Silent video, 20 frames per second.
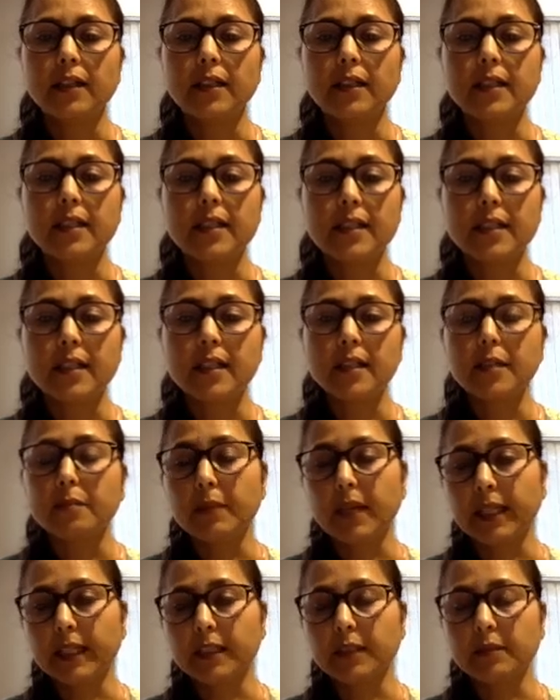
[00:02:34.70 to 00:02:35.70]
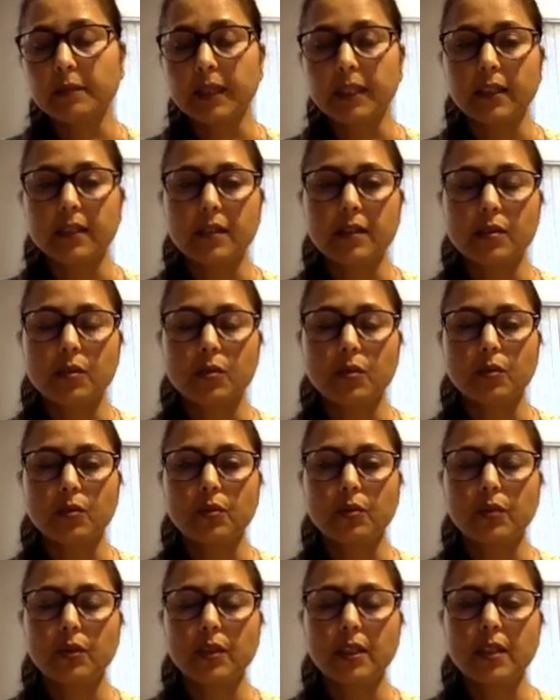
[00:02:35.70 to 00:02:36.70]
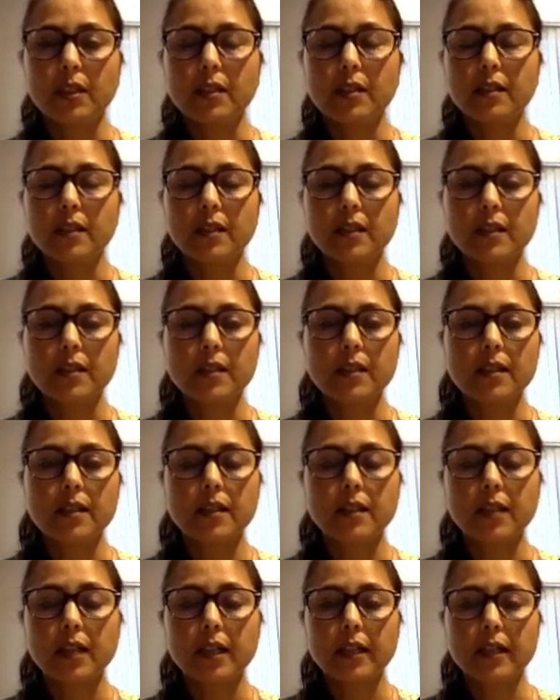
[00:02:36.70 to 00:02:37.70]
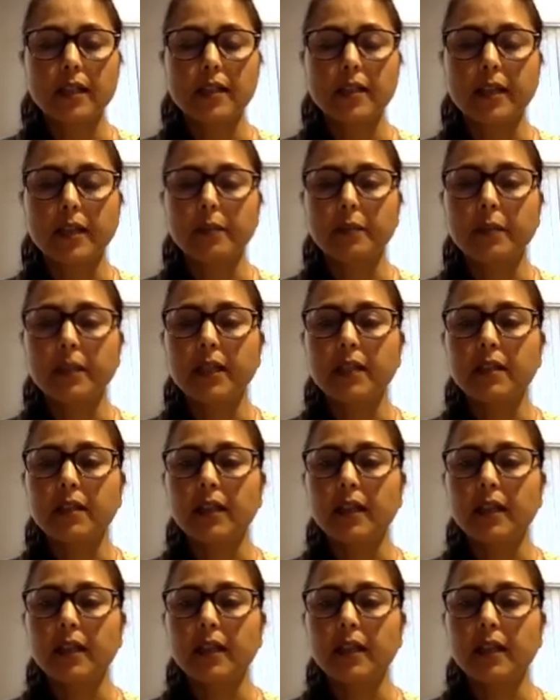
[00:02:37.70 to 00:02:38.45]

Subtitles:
disease management. So this is the target segment,